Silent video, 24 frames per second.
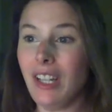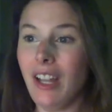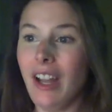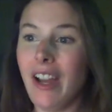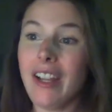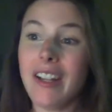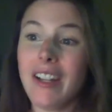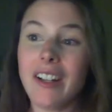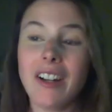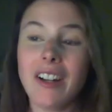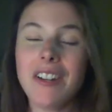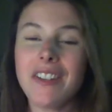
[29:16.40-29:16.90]

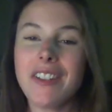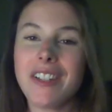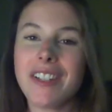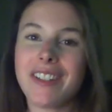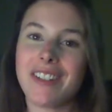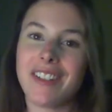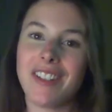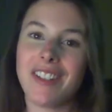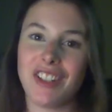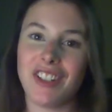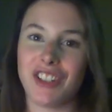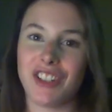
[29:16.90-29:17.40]
I call
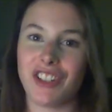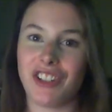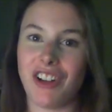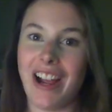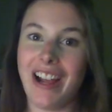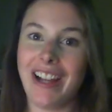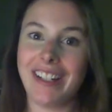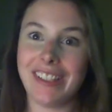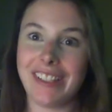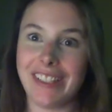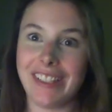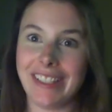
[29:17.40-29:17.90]
this the
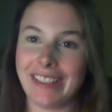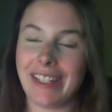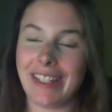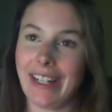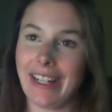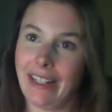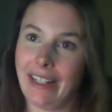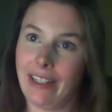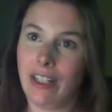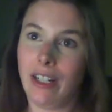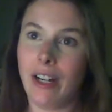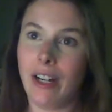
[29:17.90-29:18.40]
trial and
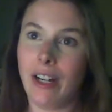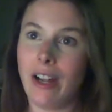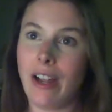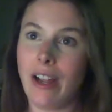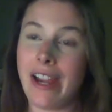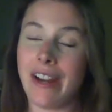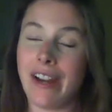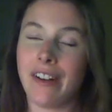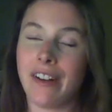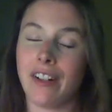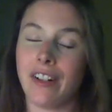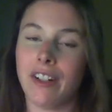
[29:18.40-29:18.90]

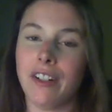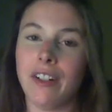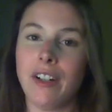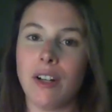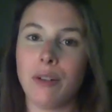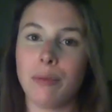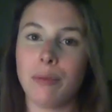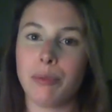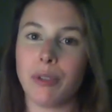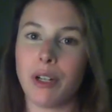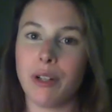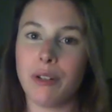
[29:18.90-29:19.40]
error
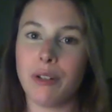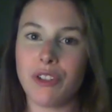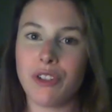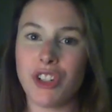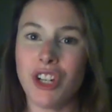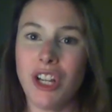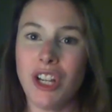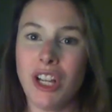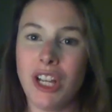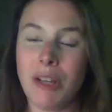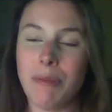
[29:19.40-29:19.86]
approach,